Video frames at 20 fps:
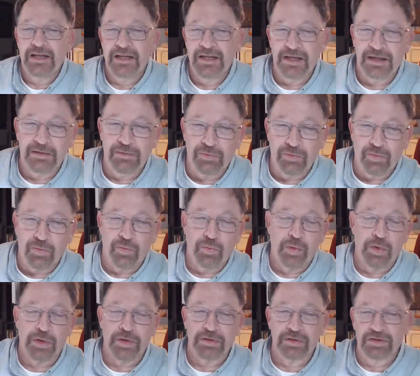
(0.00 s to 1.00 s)
the
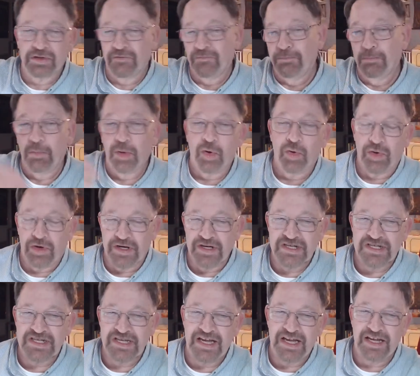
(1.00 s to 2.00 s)
world of
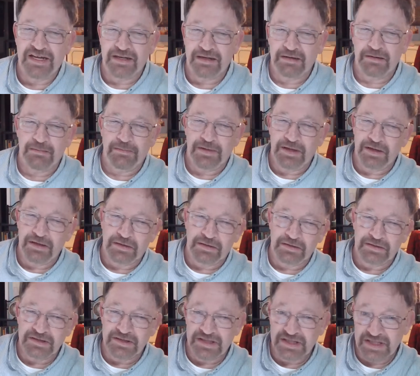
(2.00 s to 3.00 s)
mores, and
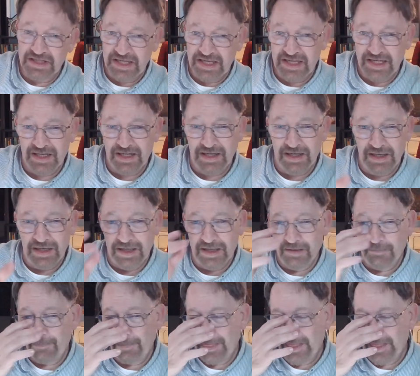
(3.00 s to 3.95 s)
you'll see uh,